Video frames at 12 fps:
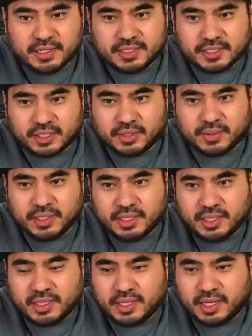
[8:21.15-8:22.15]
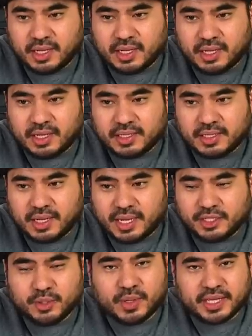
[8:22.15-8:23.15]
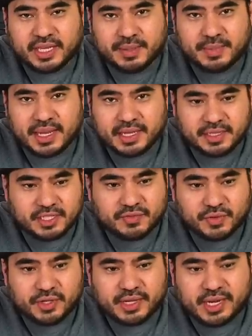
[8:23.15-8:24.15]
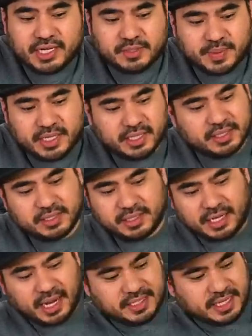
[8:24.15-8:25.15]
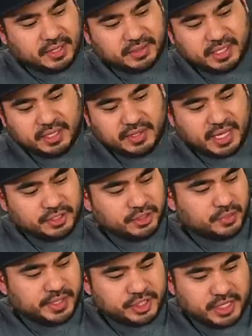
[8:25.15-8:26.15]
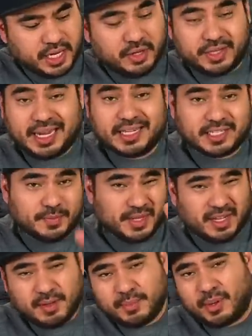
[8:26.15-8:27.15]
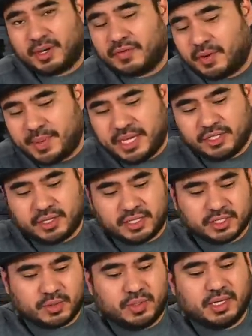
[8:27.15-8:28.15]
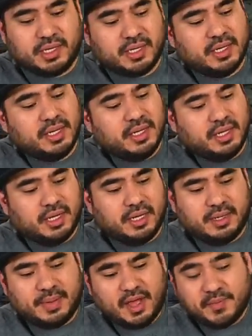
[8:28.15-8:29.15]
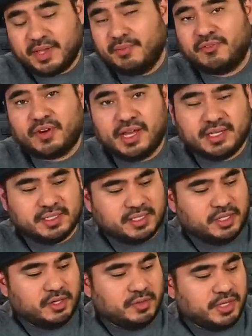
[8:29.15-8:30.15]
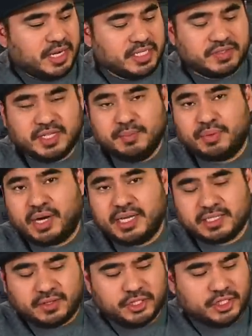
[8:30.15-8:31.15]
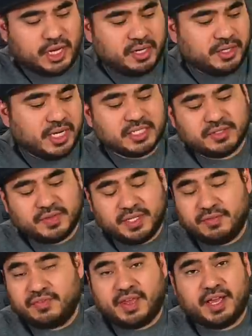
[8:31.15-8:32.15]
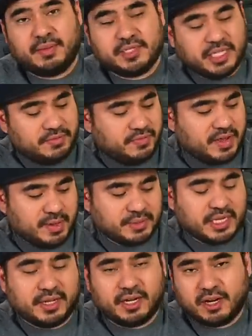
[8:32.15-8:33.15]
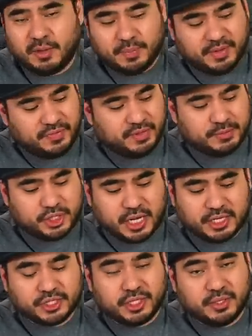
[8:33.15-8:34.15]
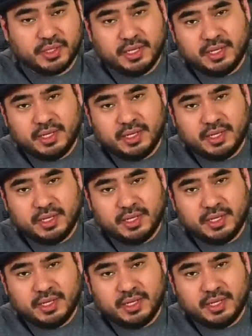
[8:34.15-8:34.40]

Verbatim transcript: So uh, I do want to keep making these for you guys, because the guys out there that do reach out, the guys that have become part of our Patreon squad, um, have become friends. You know, you guys have seen Bryce on the channel. You guys have seen Fam. Stephen Fam was out here helping me film SHOT Show.